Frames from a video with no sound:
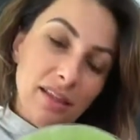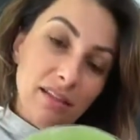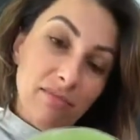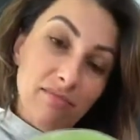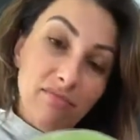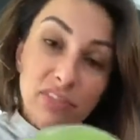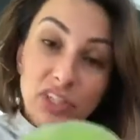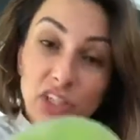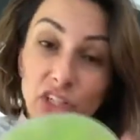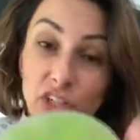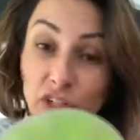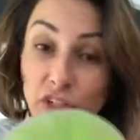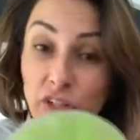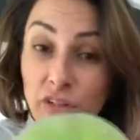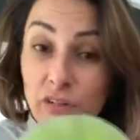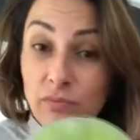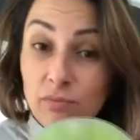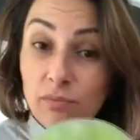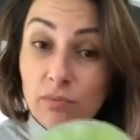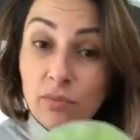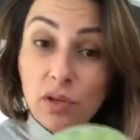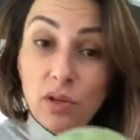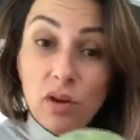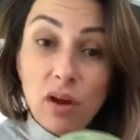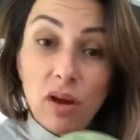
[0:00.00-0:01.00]
you know,
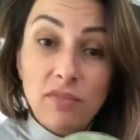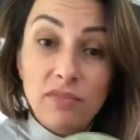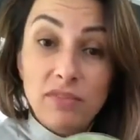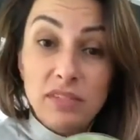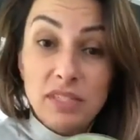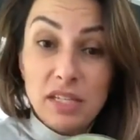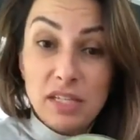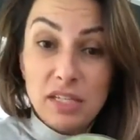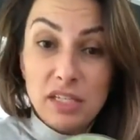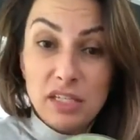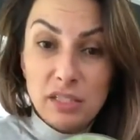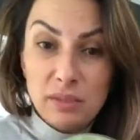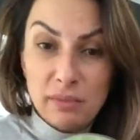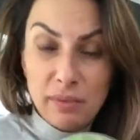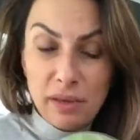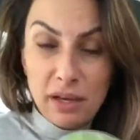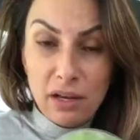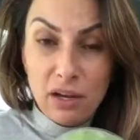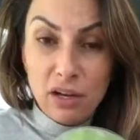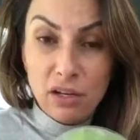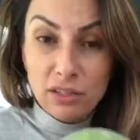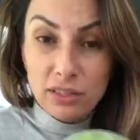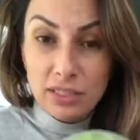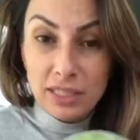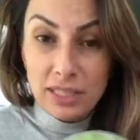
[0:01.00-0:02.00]
conversations about
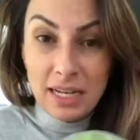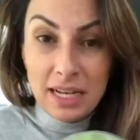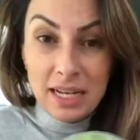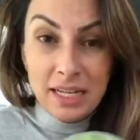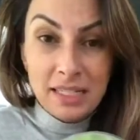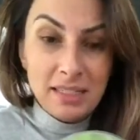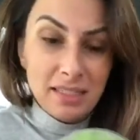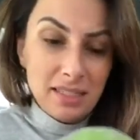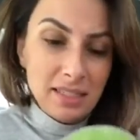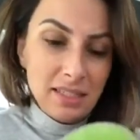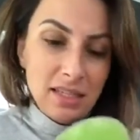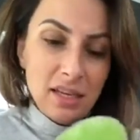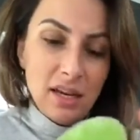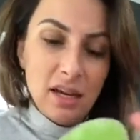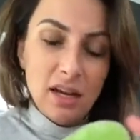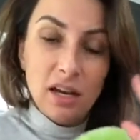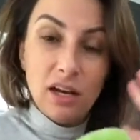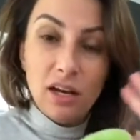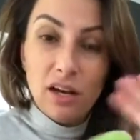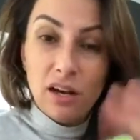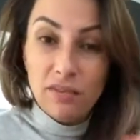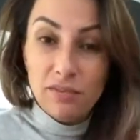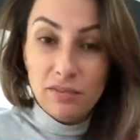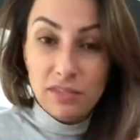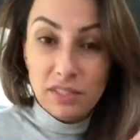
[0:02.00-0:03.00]
continents,
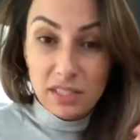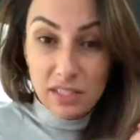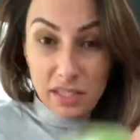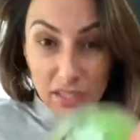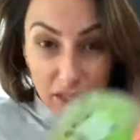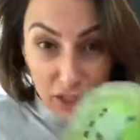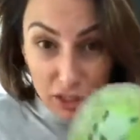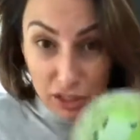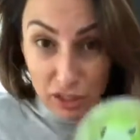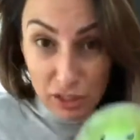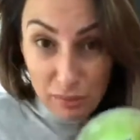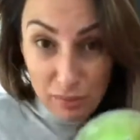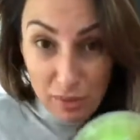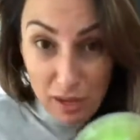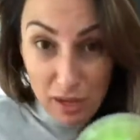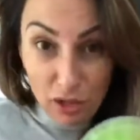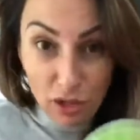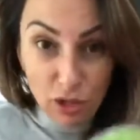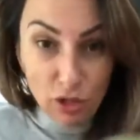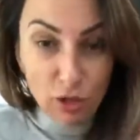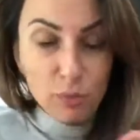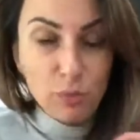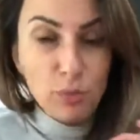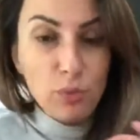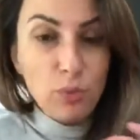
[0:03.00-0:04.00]
conversations about
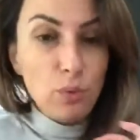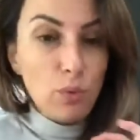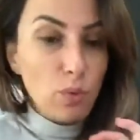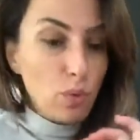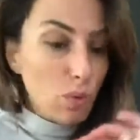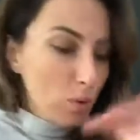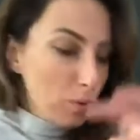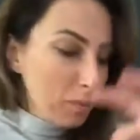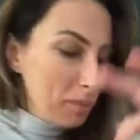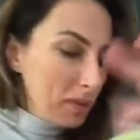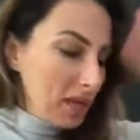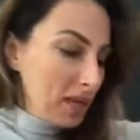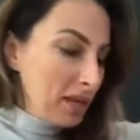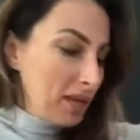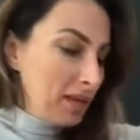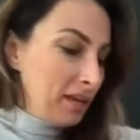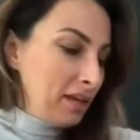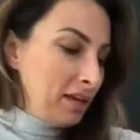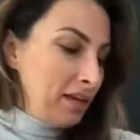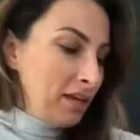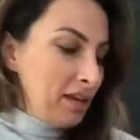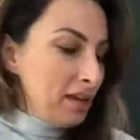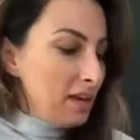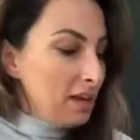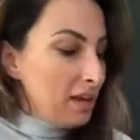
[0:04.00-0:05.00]
global
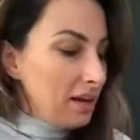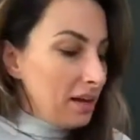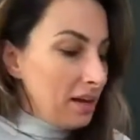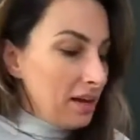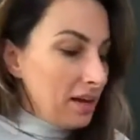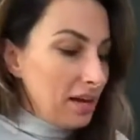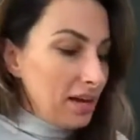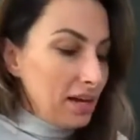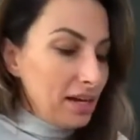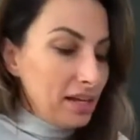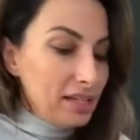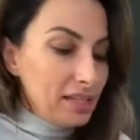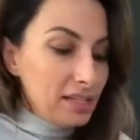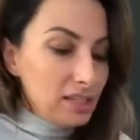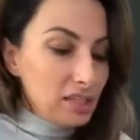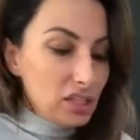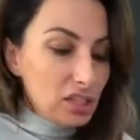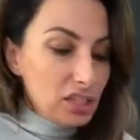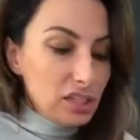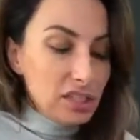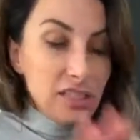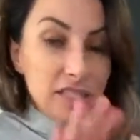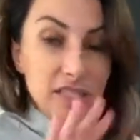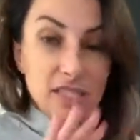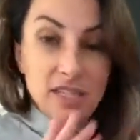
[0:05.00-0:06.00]
warming. It's
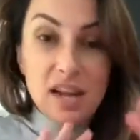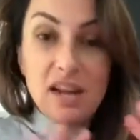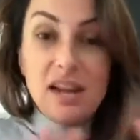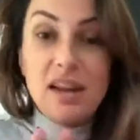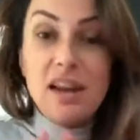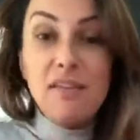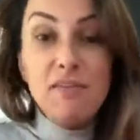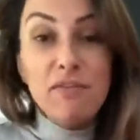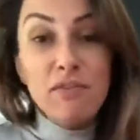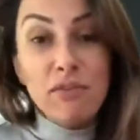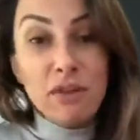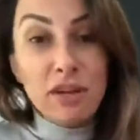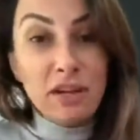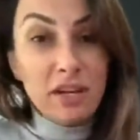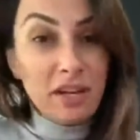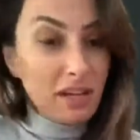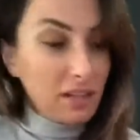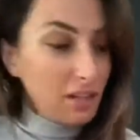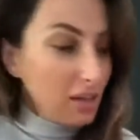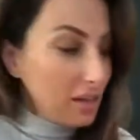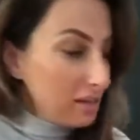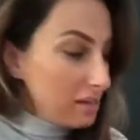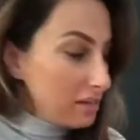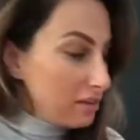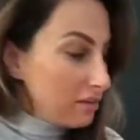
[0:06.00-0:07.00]
just never ending,
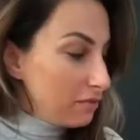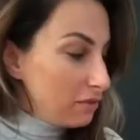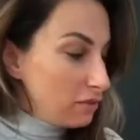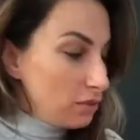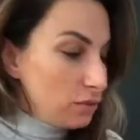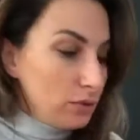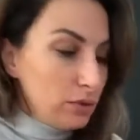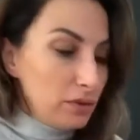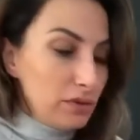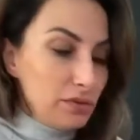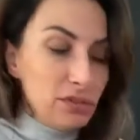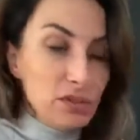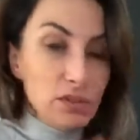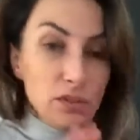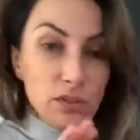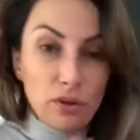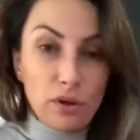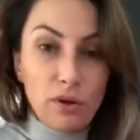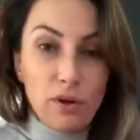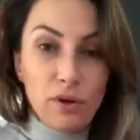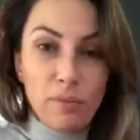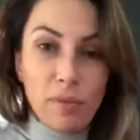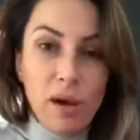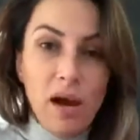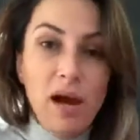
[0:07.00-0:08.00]
like they've thought of
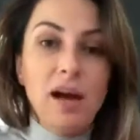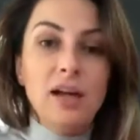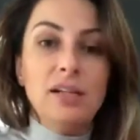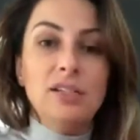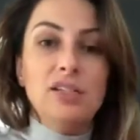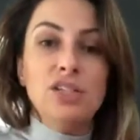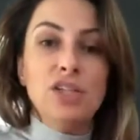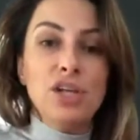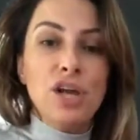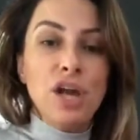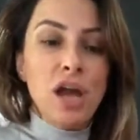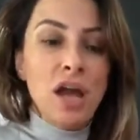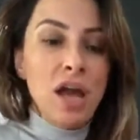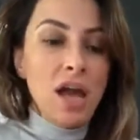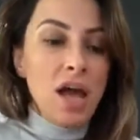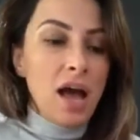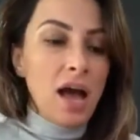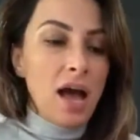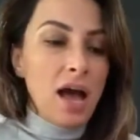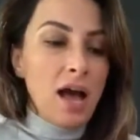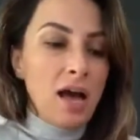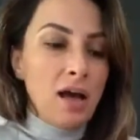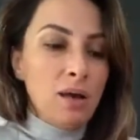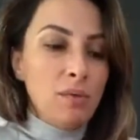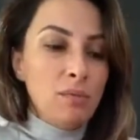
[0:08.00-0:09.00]
so much.
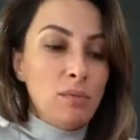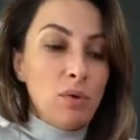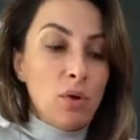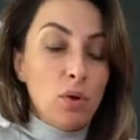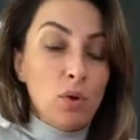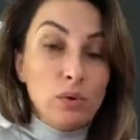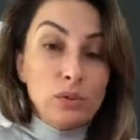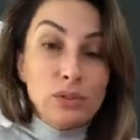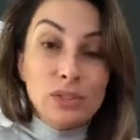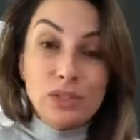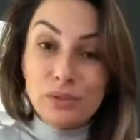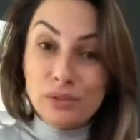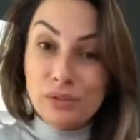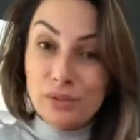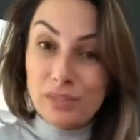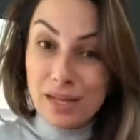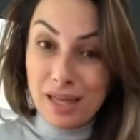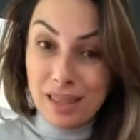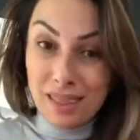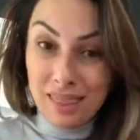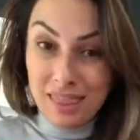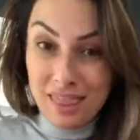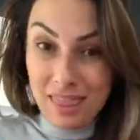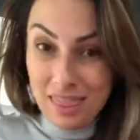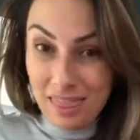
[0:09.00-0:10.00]
Also
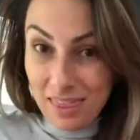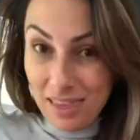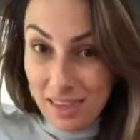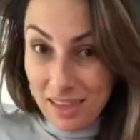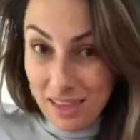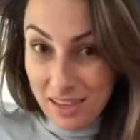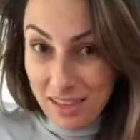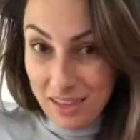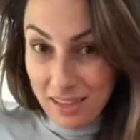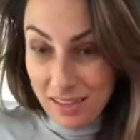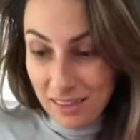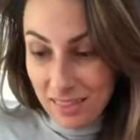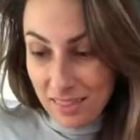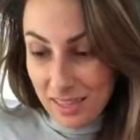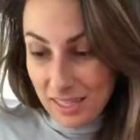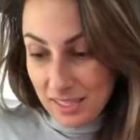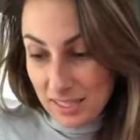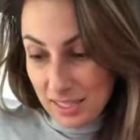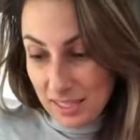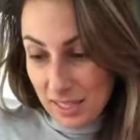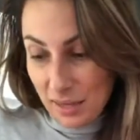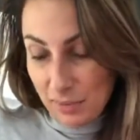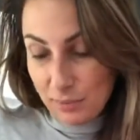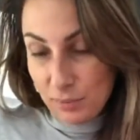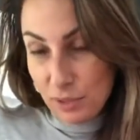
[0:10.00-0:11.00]
another thing that's
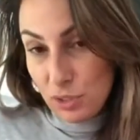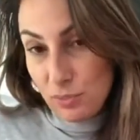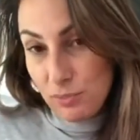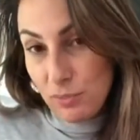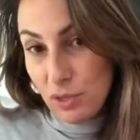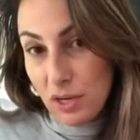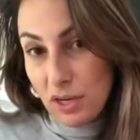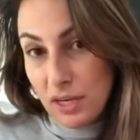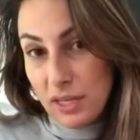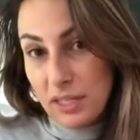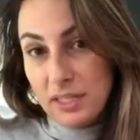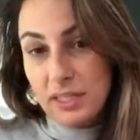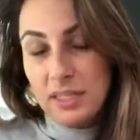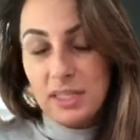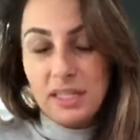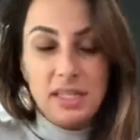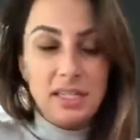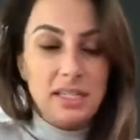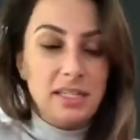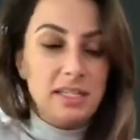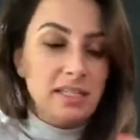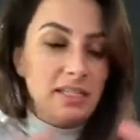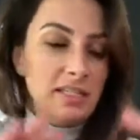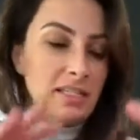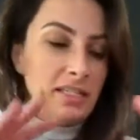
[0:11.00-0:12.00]
come to mind
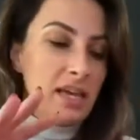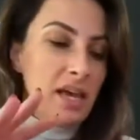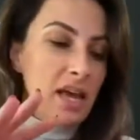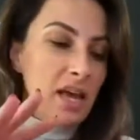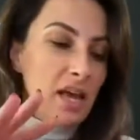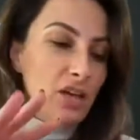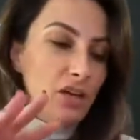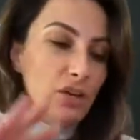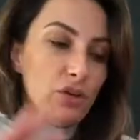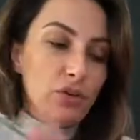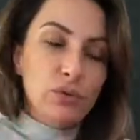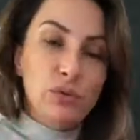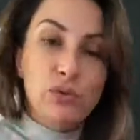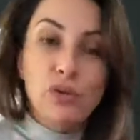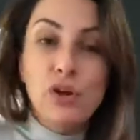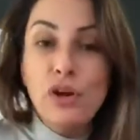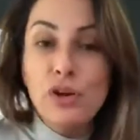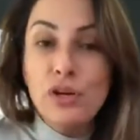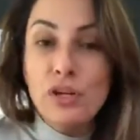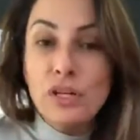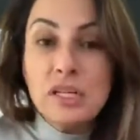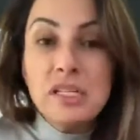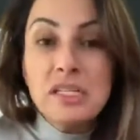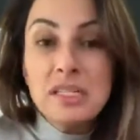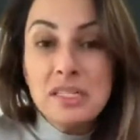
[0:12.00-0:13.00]
is you'll
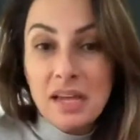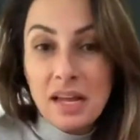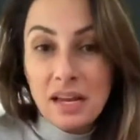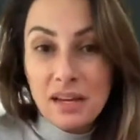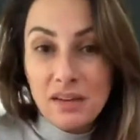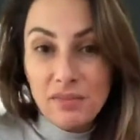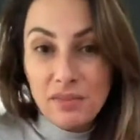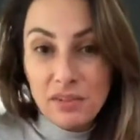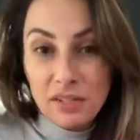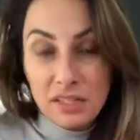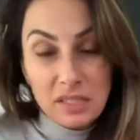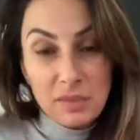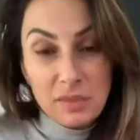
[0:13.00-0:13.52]
notice none of it is